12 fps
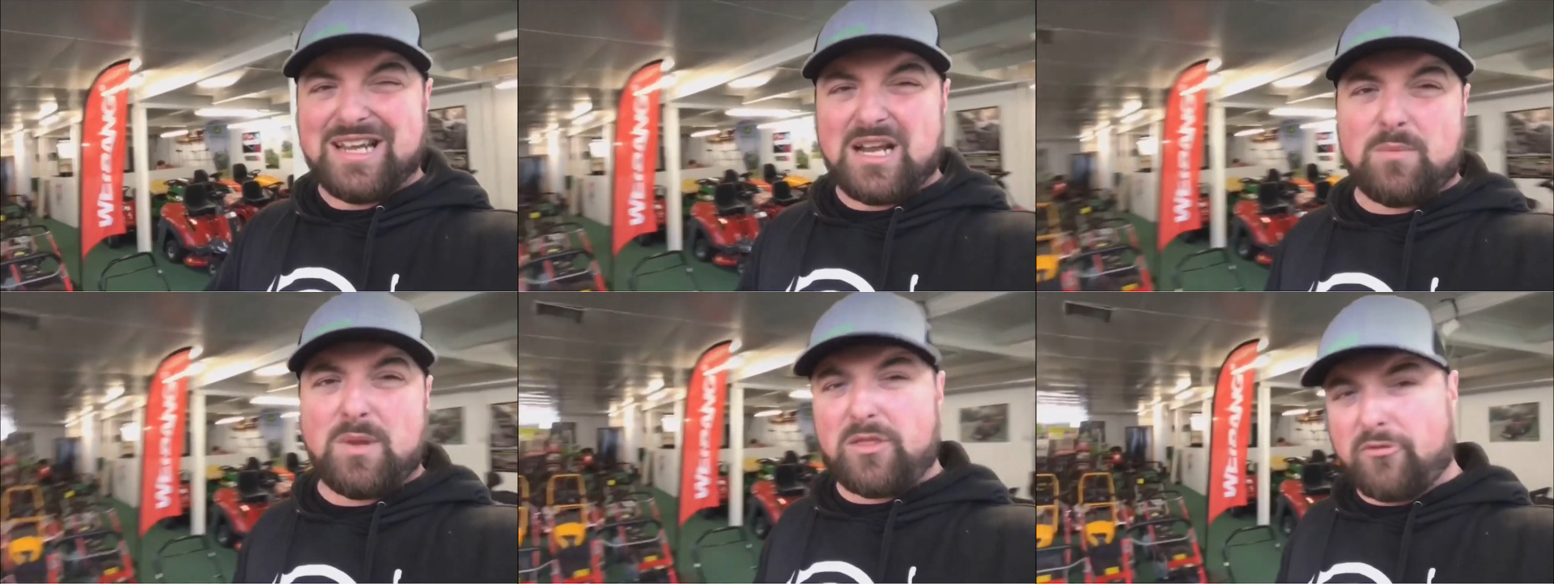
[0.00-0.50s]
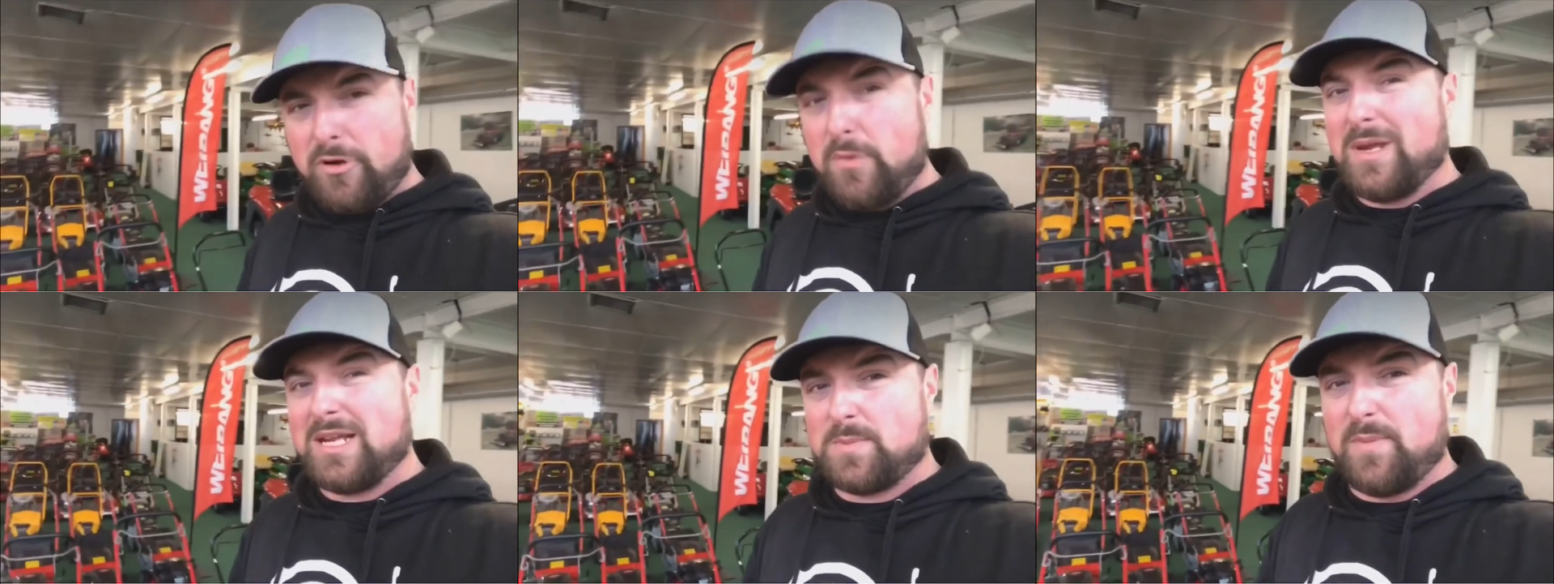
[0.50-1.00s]
it'll be
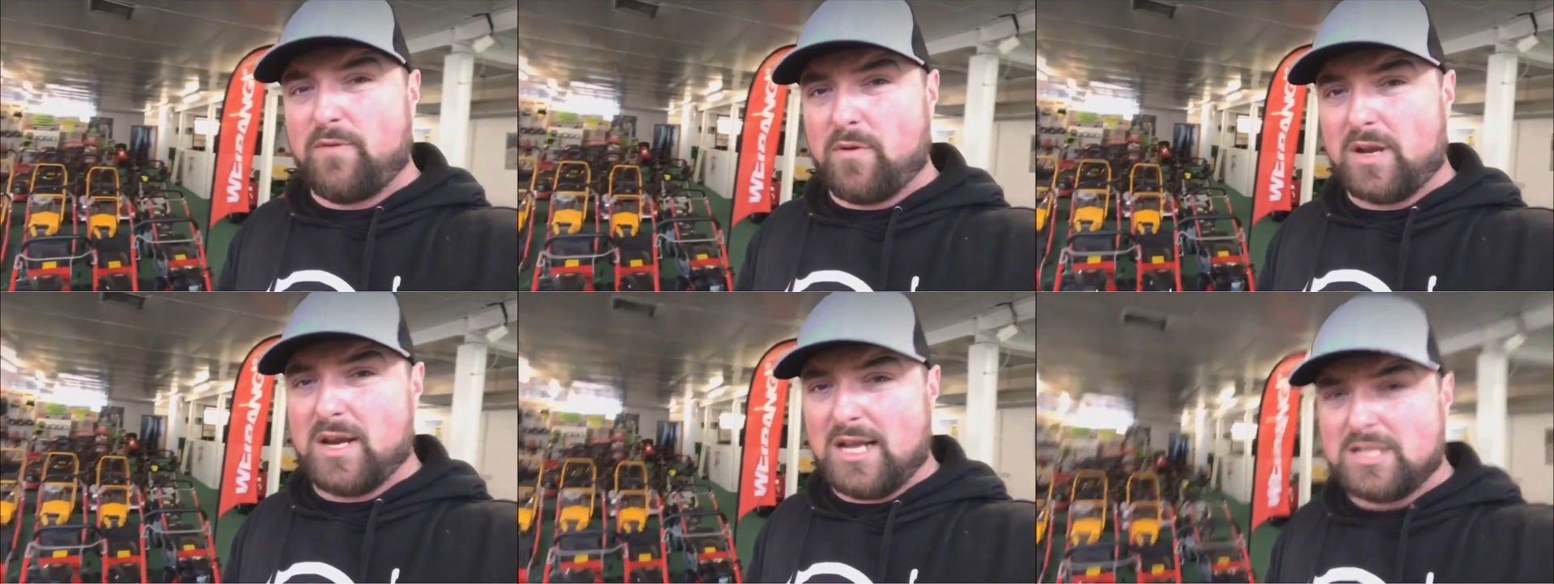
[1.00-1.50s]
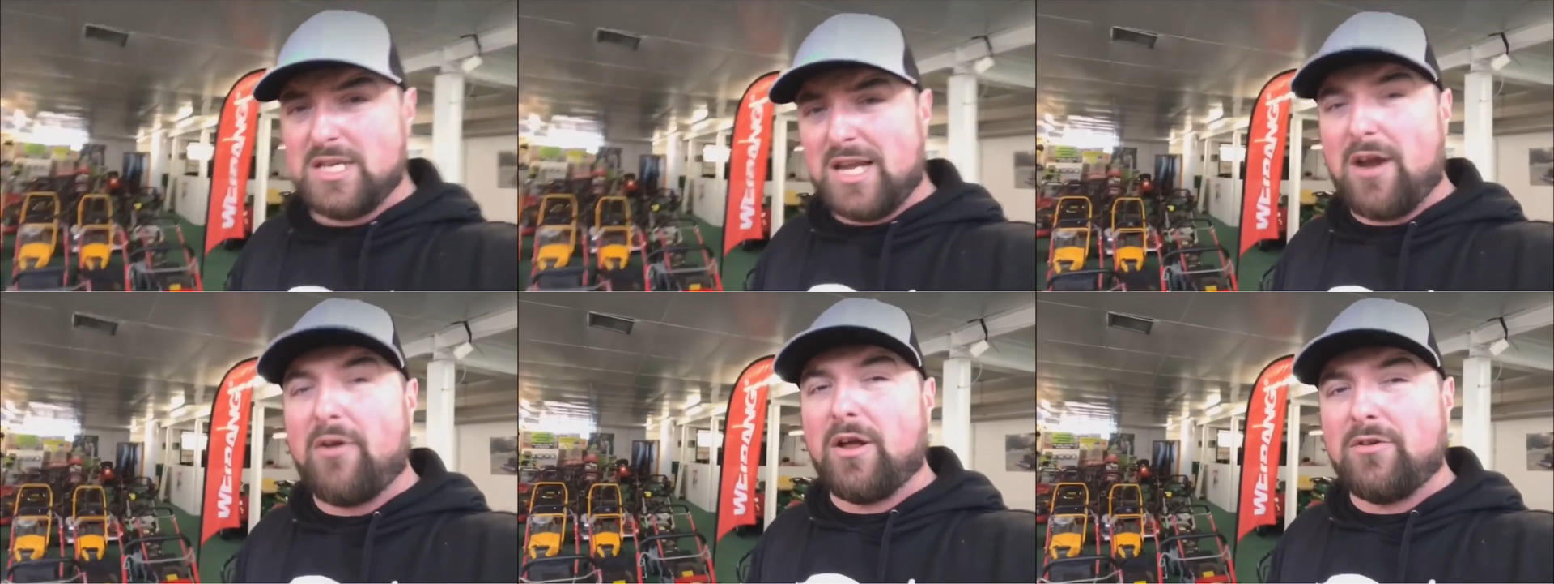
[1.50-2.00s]
3 weeks before I can actually
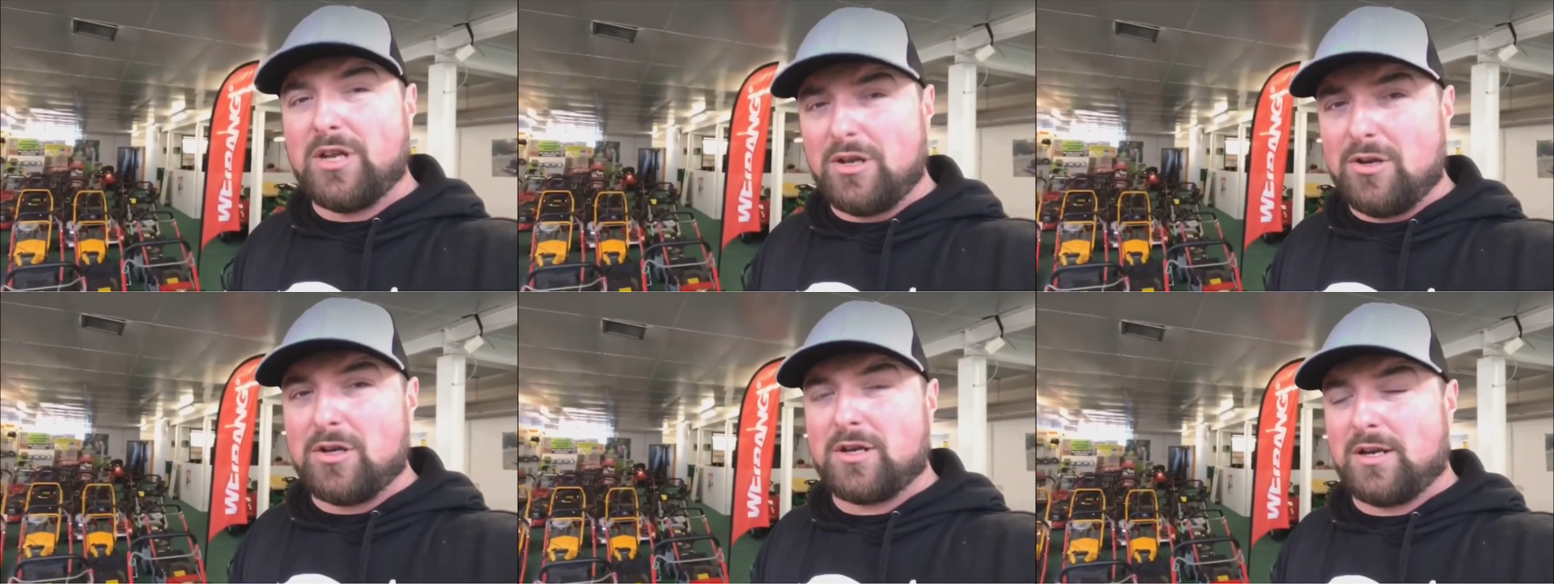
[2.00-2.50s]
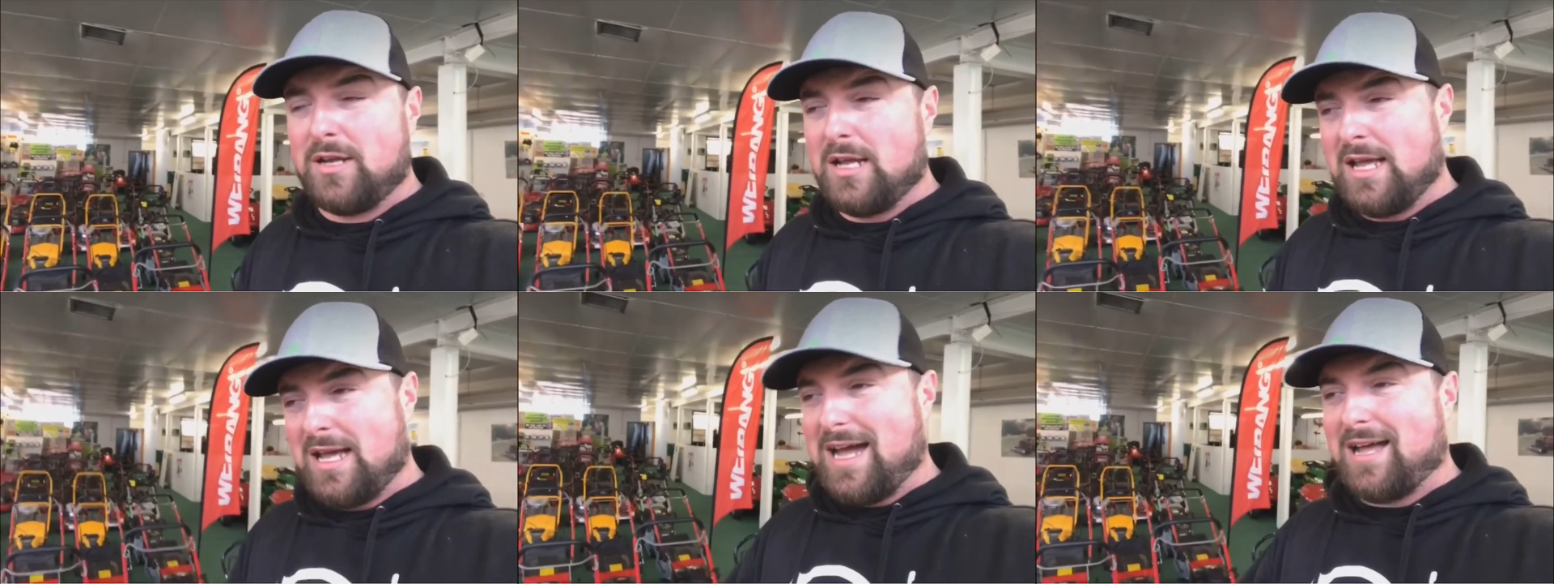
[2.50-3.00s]
get around to looking
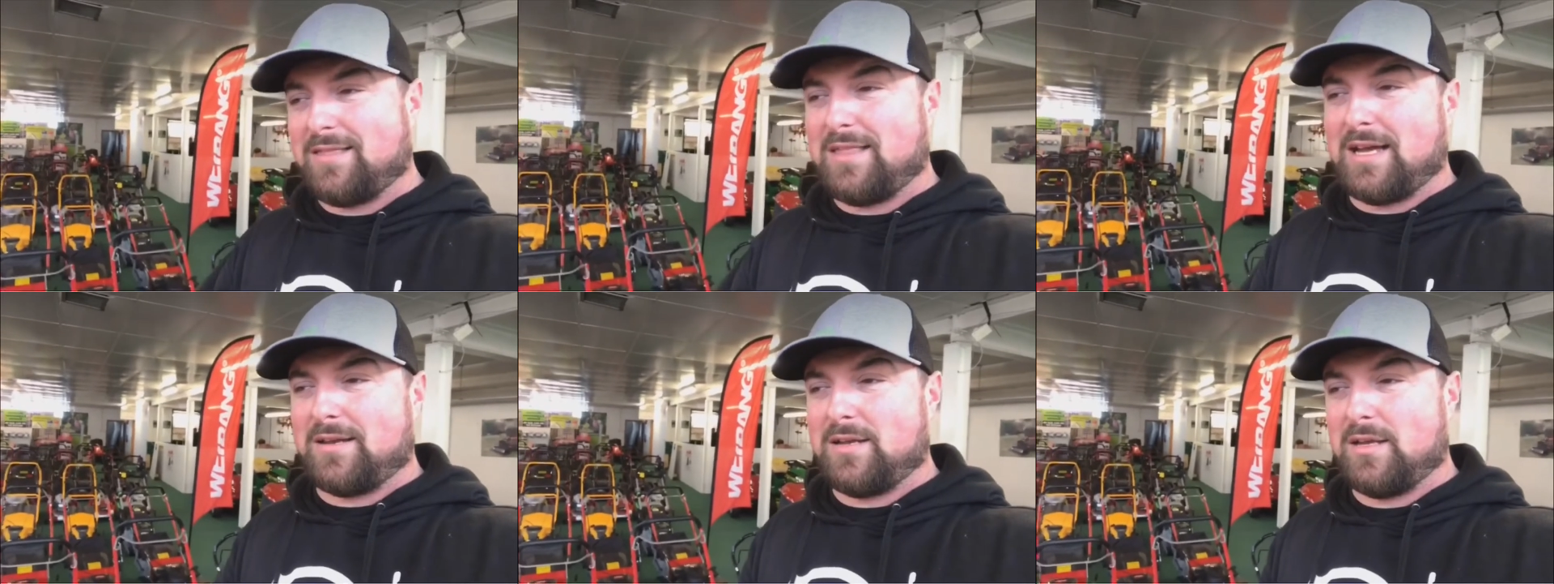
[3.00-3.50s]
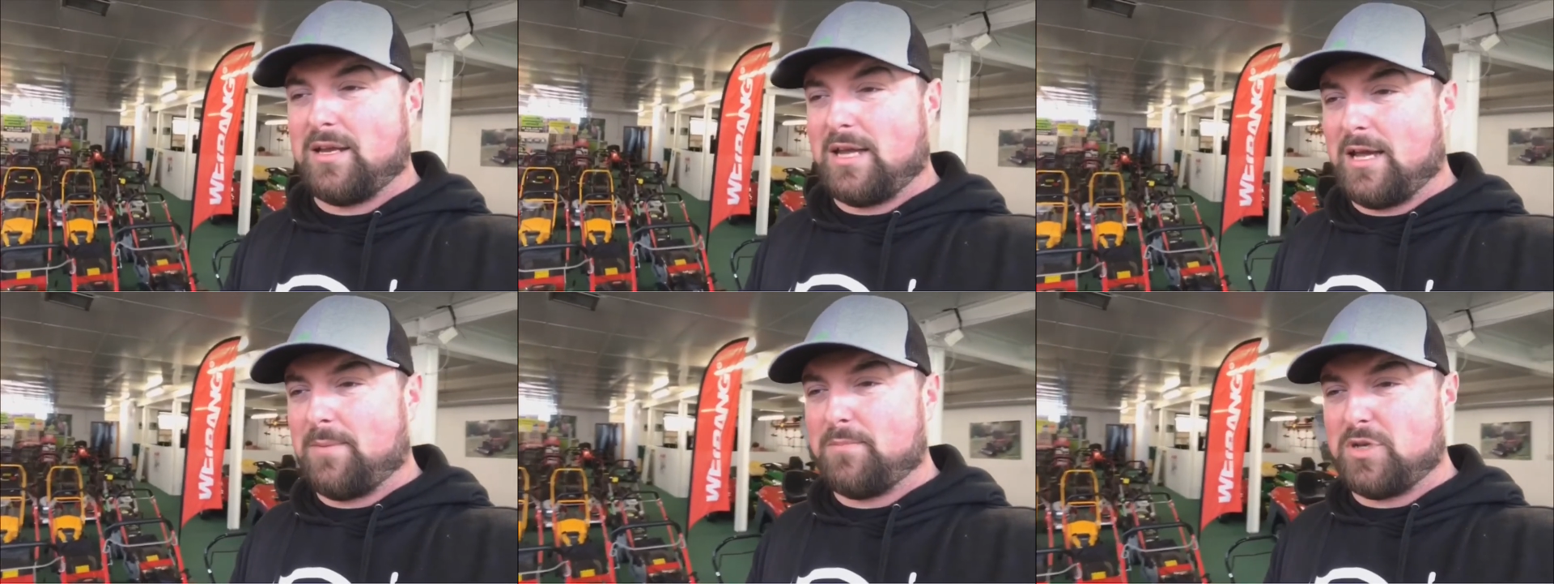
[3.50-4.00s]
at that
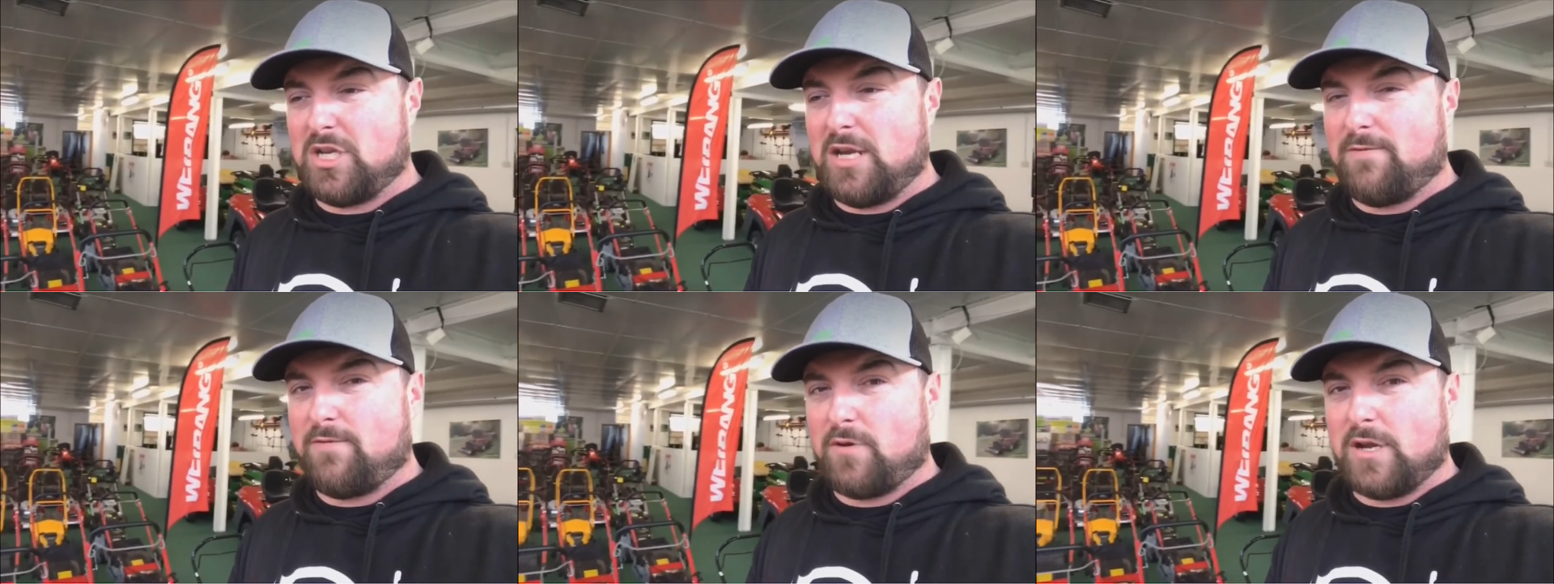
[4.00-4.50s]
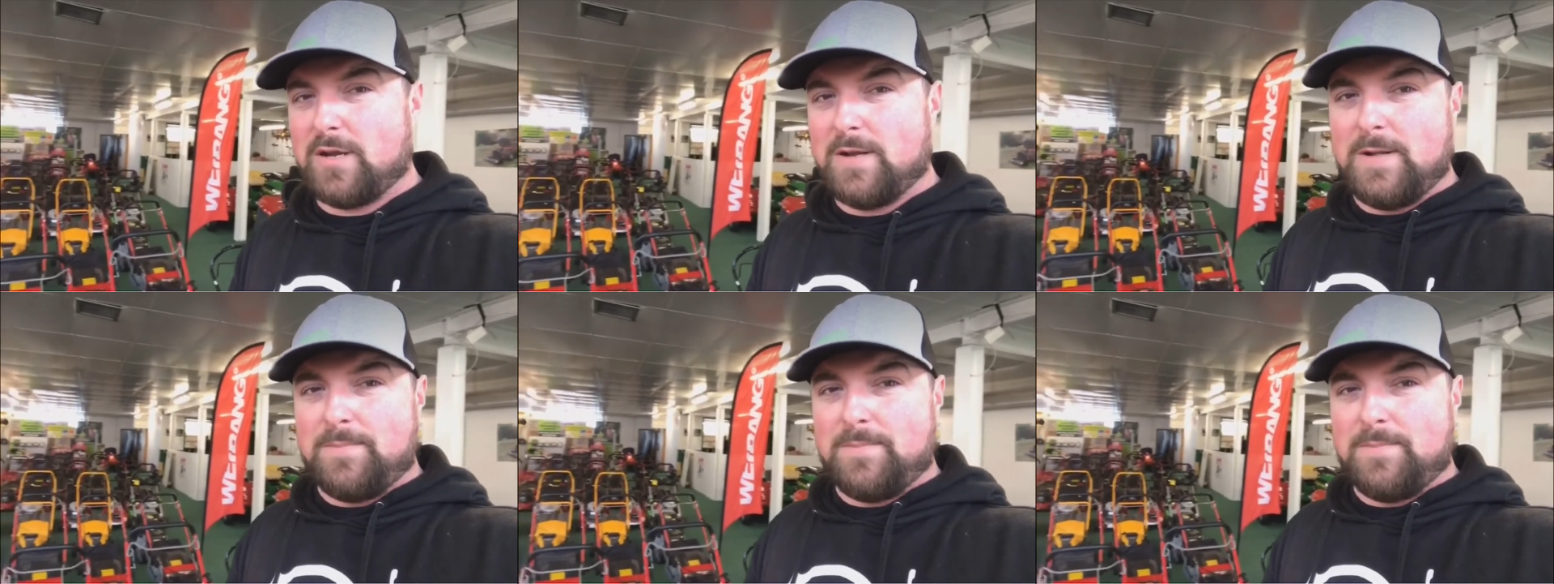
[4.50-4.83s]
machine for you."